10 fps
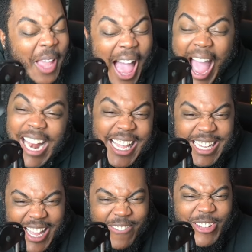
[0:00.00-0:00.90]
I didn't
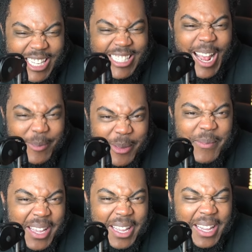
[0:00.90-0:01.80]
know what the chapter
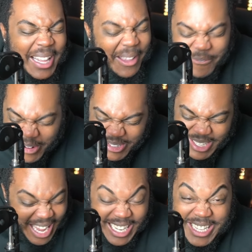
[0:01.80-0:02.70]
meant at first.
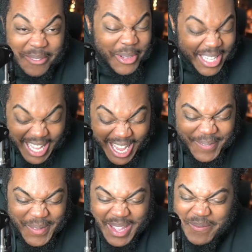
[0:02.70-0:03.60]
I didn't know what the
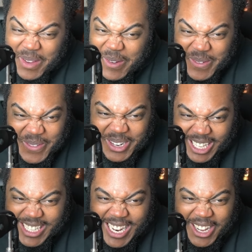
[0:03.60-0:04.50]
name meant. ooh, that's
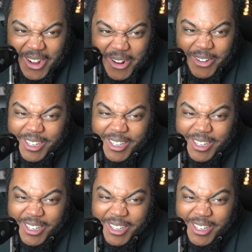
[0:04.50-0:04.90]
kind of hard.